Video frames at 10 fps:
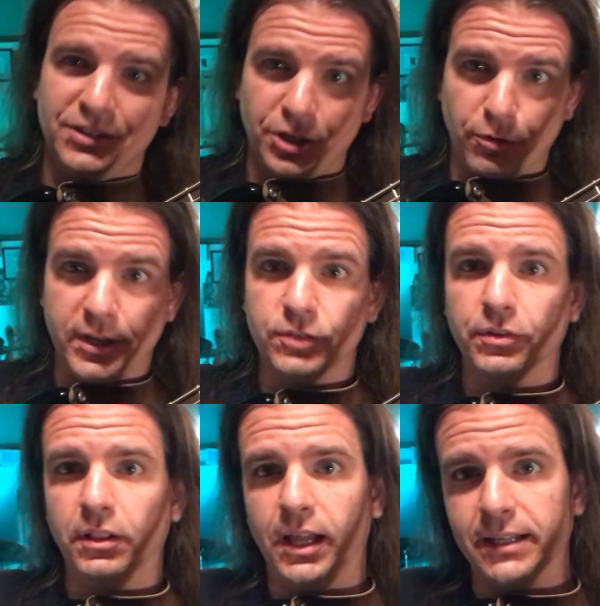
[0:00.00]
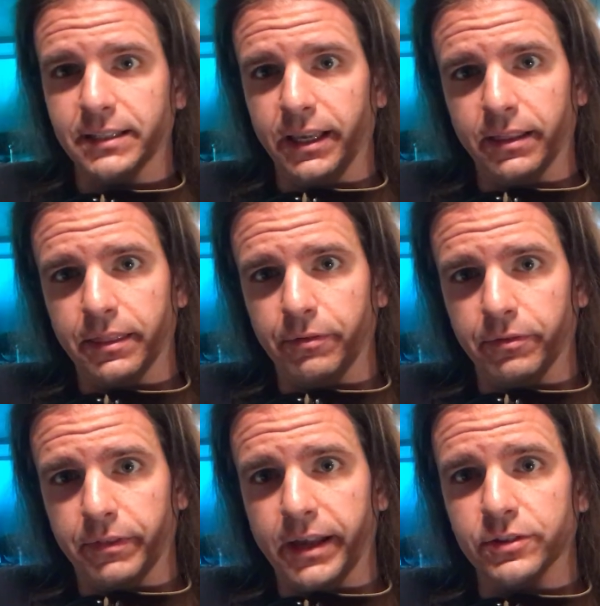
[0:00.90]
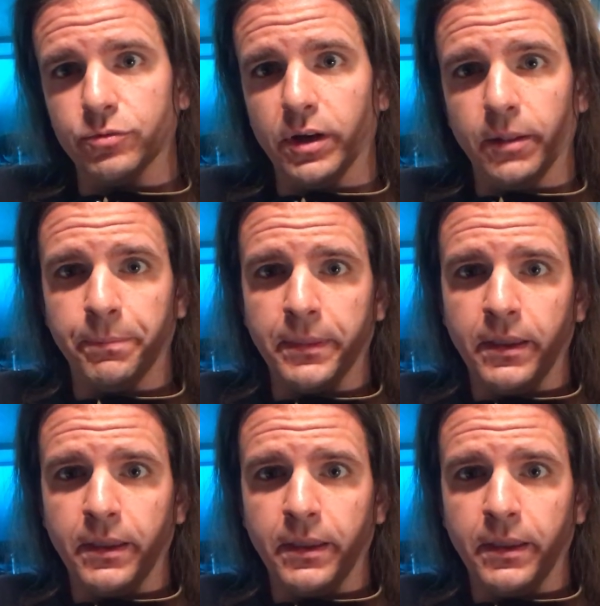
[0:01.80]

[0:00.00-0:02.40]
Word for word: So you rest for the last eighth note of that as well.